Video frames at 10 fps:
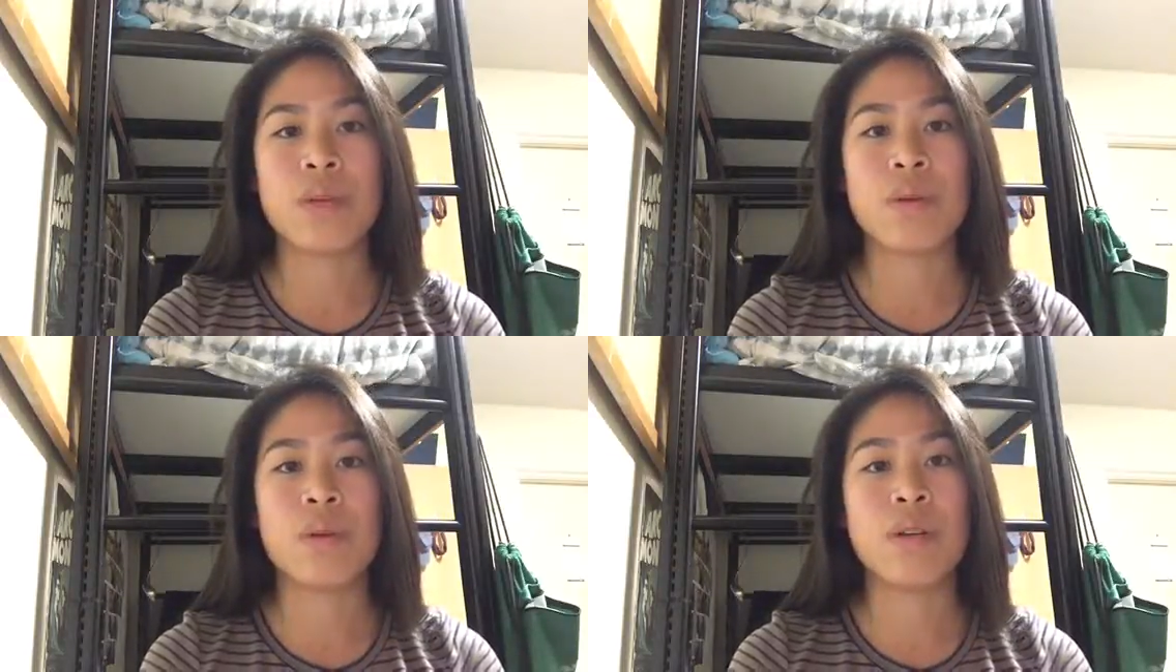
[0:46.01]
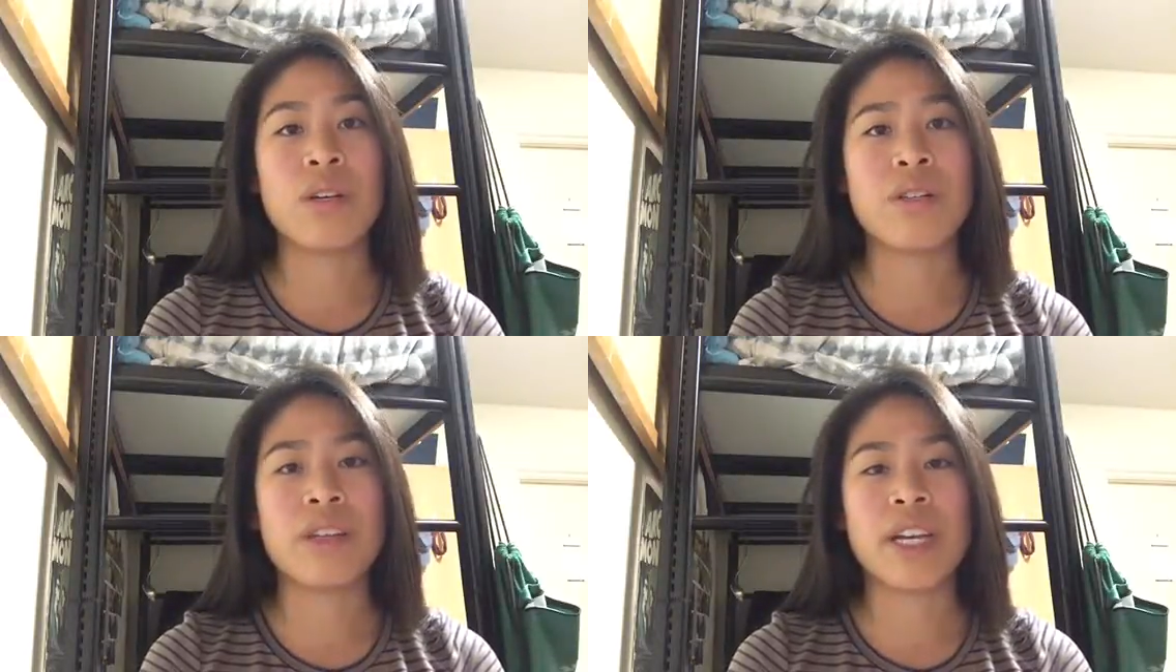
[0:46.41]
But what
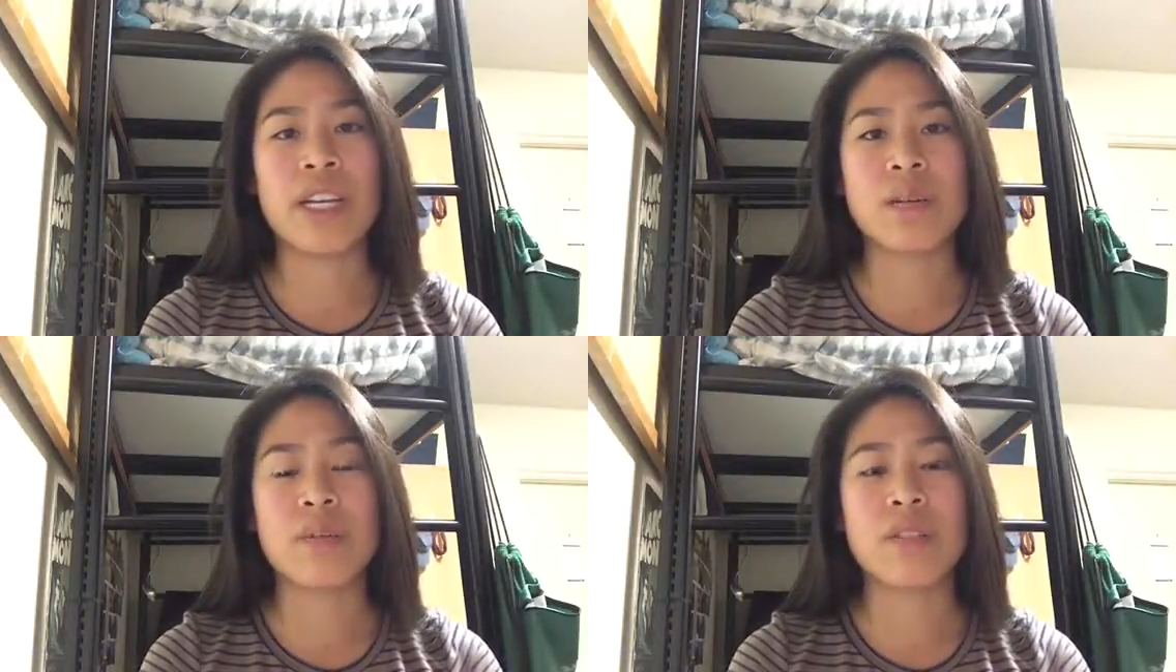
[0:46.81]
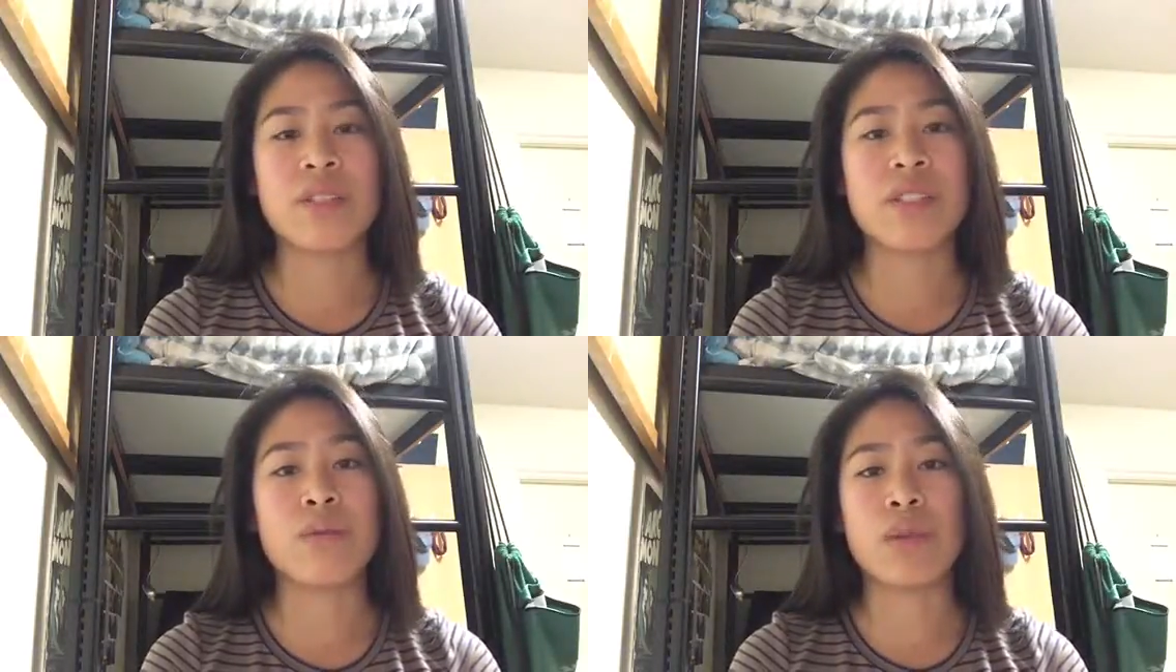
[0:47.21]
if your animal is
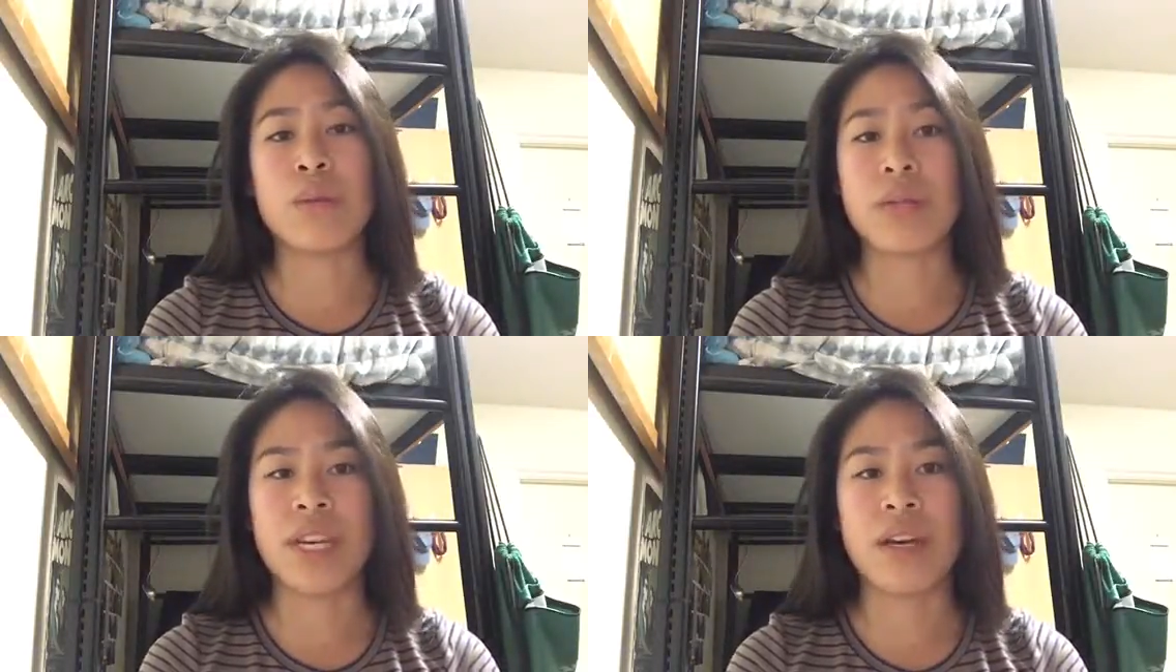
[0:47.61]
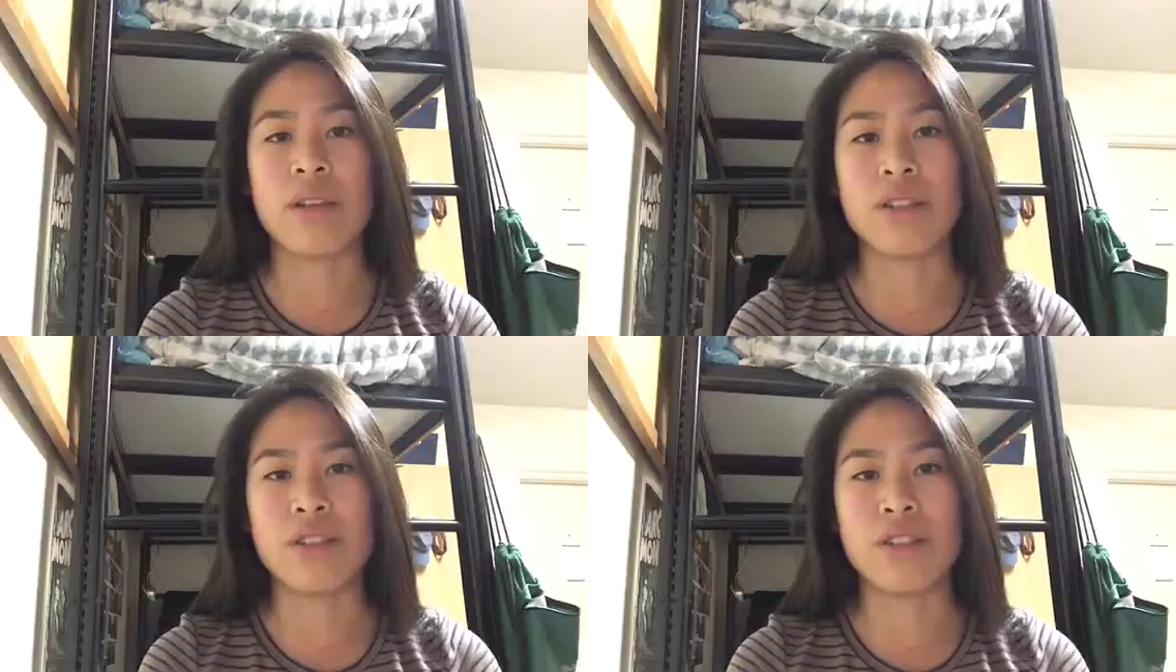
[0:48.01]
still roaming
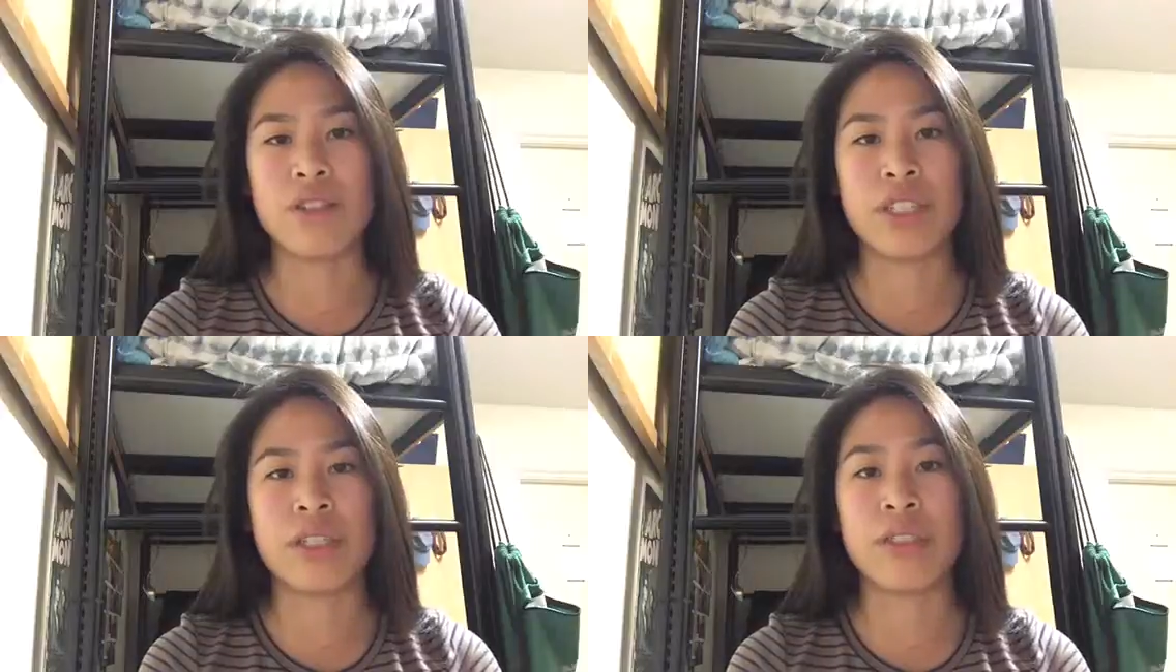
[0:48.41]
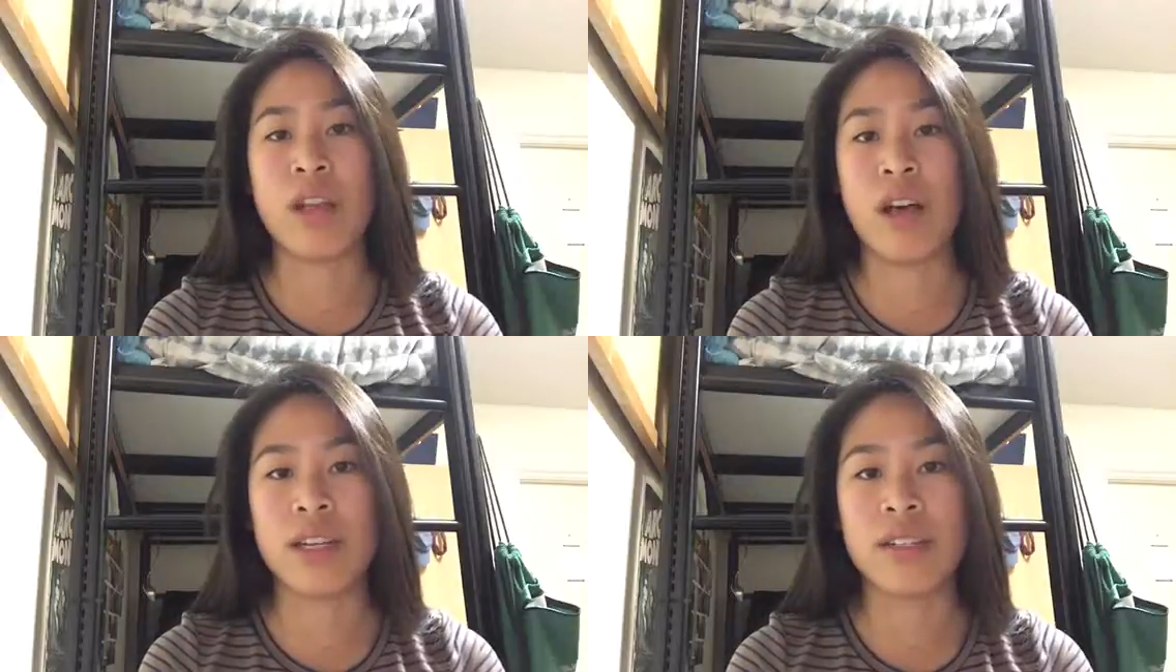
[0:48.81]
out on the streets
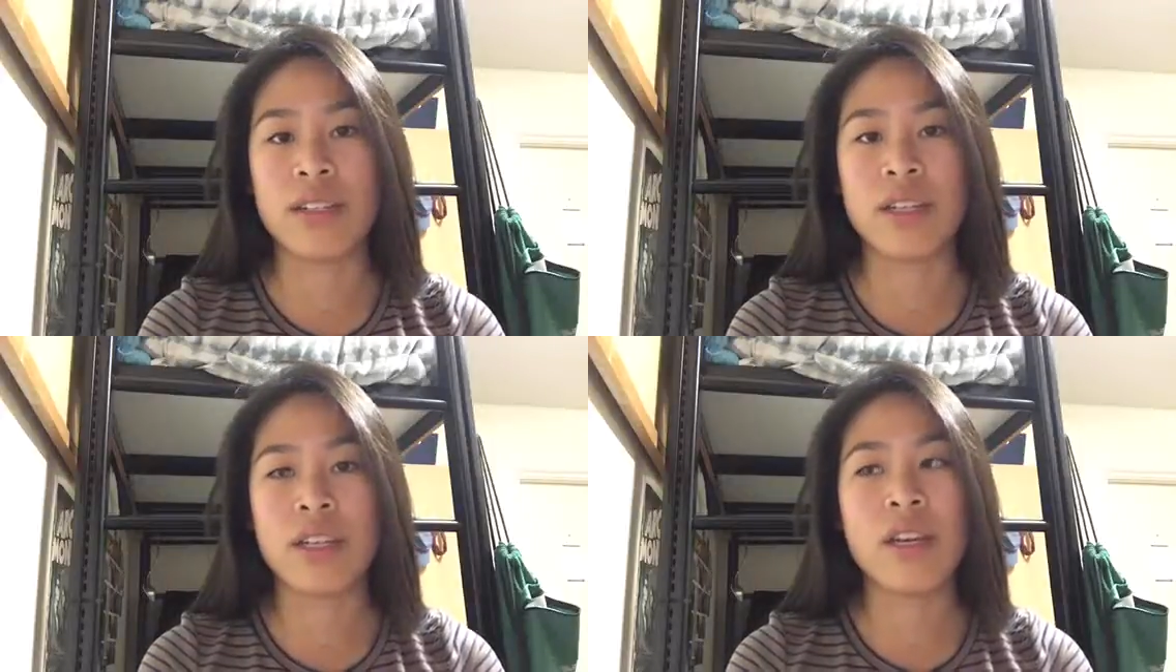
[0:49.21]
lost?